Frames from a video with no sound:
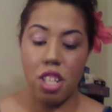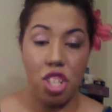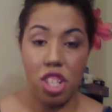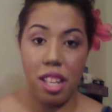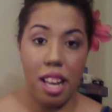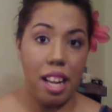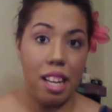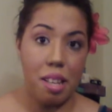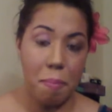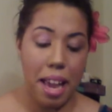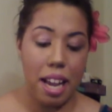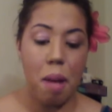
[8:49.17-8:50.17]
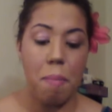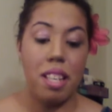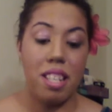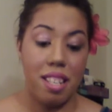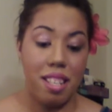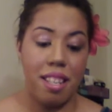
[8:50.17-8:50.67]
just getting into makeup
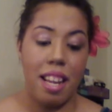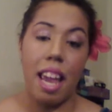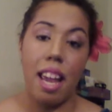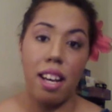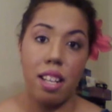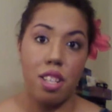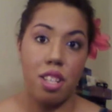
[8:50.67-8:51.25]
is a stain,